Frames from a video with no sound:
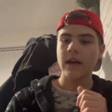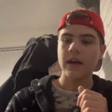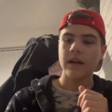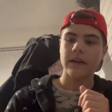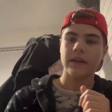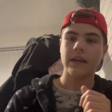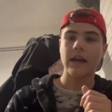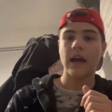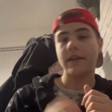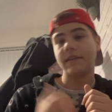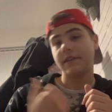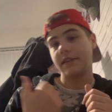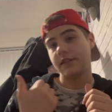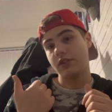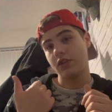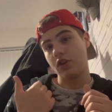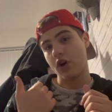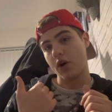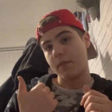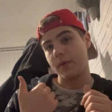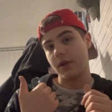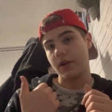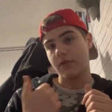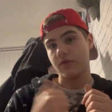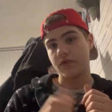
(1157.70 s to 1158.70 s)
Gasly's
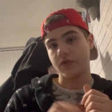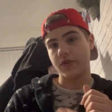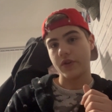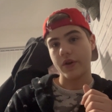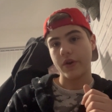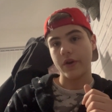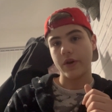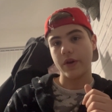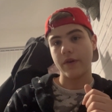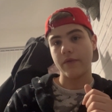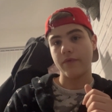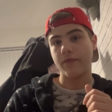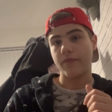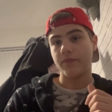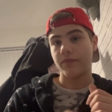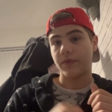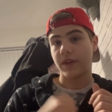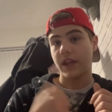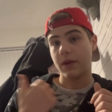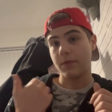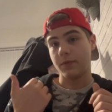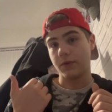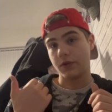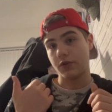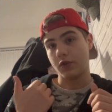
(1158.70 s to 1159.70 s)
not been a reserve.
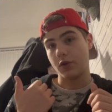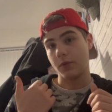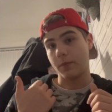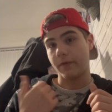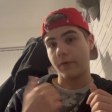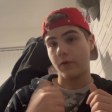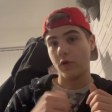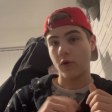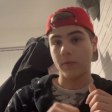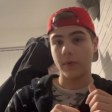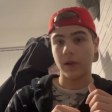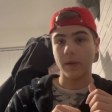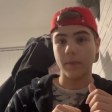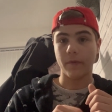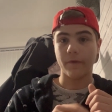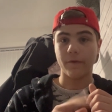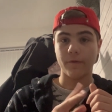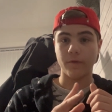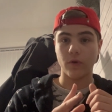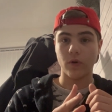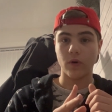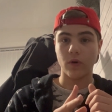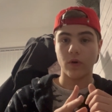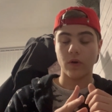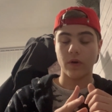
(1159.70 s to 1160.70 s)
He was at Super Formula
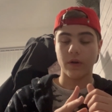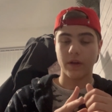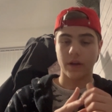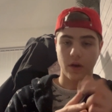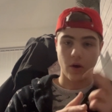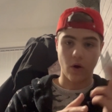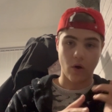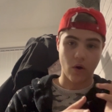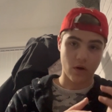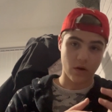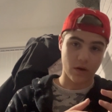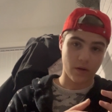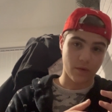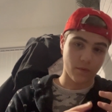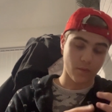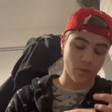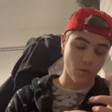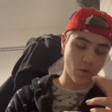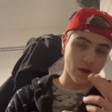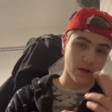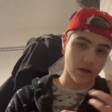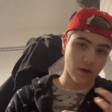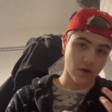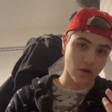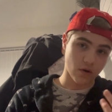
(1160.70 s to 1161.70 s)
before
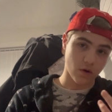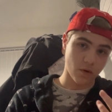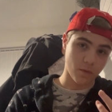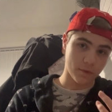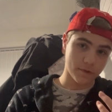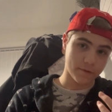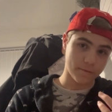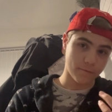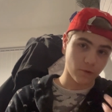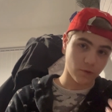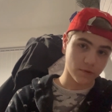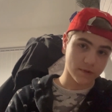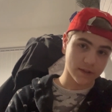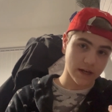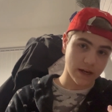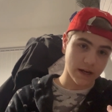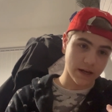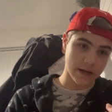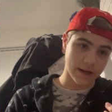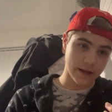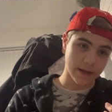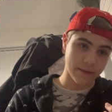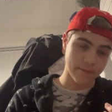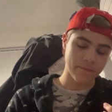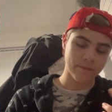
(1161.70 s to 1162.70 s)
when Ocon was
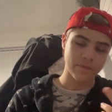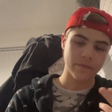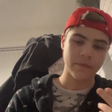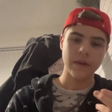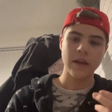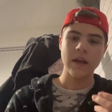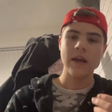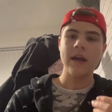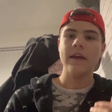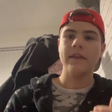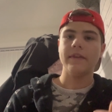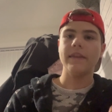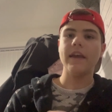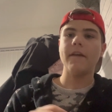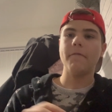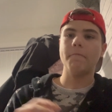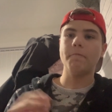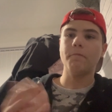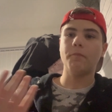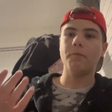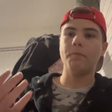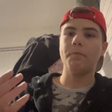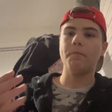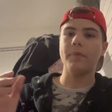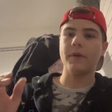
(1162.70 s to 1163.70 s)
full-time. They've
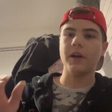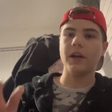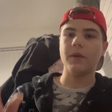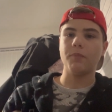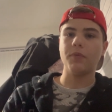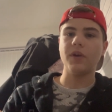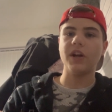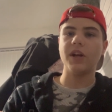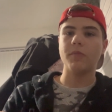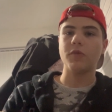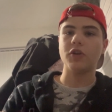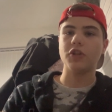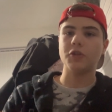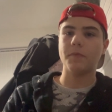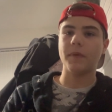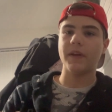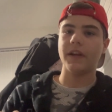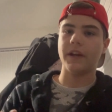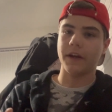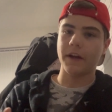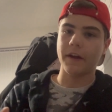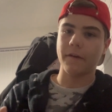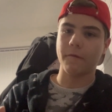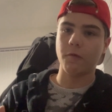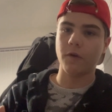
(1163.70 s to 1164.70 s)
pretty much been
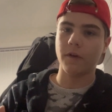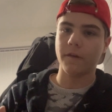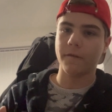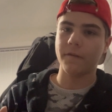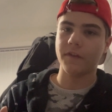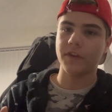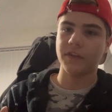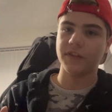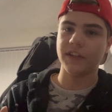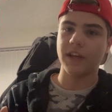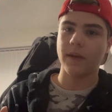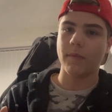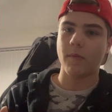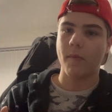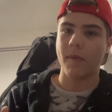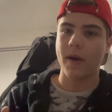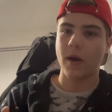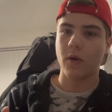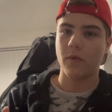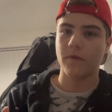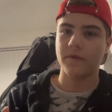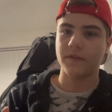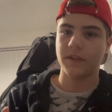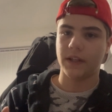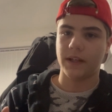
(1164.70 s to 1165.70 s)
in F1 for the same
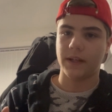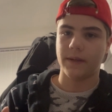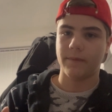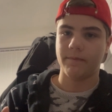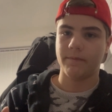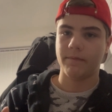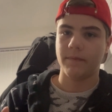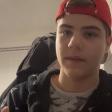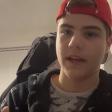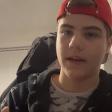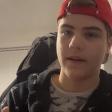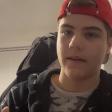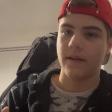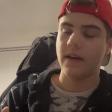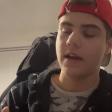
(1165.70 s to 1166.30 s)
amount of time, yeah.